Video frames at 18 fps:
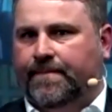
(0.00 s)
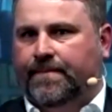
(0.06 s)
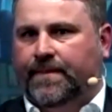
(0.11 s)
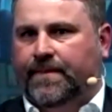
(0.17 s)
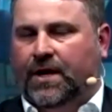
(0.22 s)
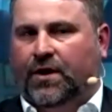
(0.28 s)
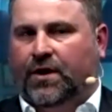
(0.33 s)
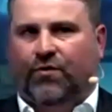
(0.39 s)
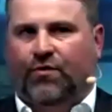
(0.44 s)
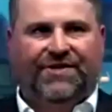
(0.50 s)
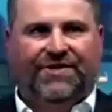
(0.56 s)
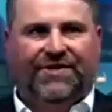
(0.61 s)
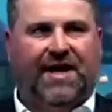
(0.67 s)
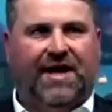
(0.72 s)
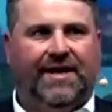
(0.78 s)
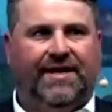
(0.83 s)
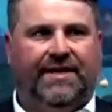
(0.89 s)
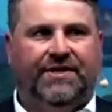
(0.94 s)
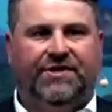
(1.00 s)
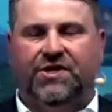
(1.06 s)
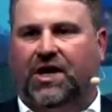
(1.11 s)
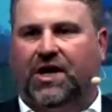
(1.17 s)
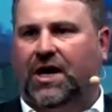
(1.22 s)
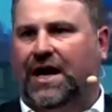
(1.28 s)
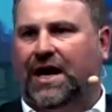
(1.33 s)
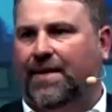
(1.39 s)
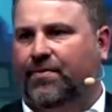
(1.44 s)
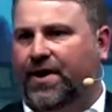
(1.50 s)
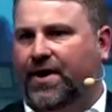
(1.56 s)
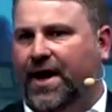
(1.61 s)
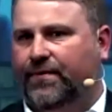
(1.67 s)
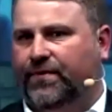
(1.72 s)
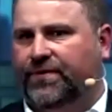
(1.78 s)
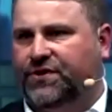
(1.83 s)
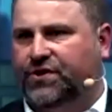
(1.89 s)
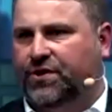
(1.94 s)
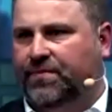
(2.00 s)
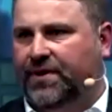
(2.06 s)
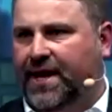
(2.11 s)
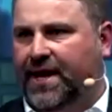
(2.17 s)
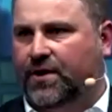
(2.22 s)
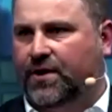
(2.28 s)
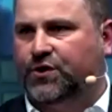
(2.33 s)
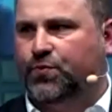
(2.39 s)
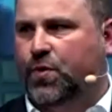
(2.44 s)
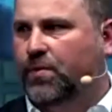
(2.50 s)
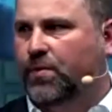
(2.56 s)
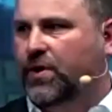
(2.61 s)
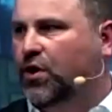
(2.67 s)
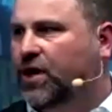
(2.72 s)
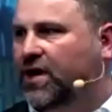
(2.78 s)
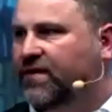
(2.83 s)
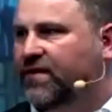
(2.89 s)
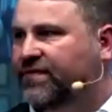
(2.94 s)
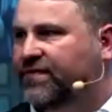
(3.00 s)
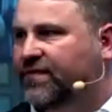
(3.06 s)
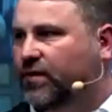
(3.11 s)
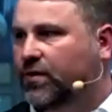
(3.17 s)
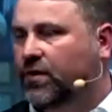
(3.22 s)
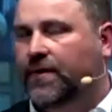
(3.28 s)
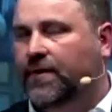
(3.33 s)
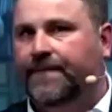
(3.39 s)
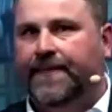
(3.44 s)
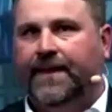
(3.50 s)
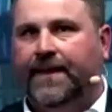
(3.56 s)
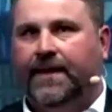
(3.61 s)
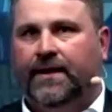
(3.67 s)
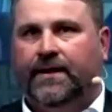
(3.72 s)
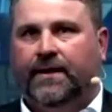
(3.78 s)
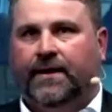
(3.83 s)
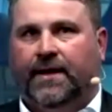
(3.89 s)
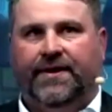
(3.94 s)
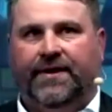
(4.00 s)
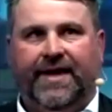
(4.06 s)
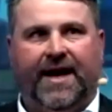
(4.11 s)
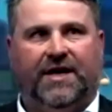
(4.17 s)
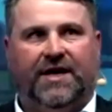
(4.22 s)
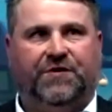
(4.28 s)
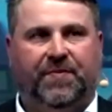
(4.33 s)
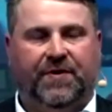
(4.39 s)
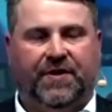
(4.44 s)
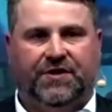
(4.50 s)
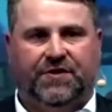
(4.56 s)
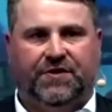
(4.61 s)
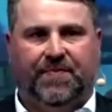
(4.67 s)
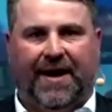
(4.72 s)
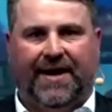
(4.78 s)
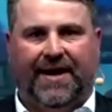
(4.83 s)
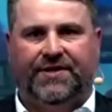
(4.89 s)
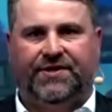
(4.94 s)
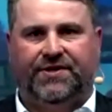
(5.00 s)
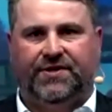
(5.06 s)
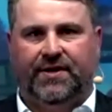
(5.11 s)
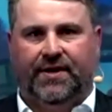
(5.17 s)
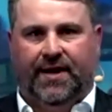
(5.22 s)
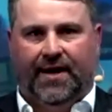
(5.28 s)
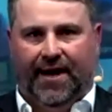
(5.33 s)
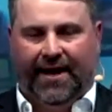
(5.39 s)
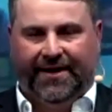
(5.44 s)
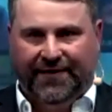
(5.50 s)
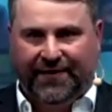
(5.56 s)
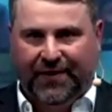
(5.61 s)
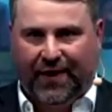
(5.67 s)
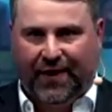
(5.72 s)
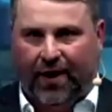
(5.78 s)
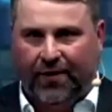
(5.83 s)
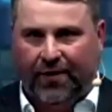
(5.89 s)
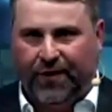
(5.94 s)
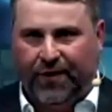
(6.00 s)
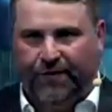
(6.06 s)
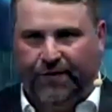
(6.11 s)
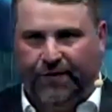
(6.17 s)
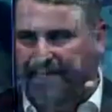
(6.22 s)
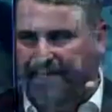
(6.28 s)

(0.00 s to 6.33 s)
Great selling is to collaborate with somebody else. What we're looking for in the expert space and around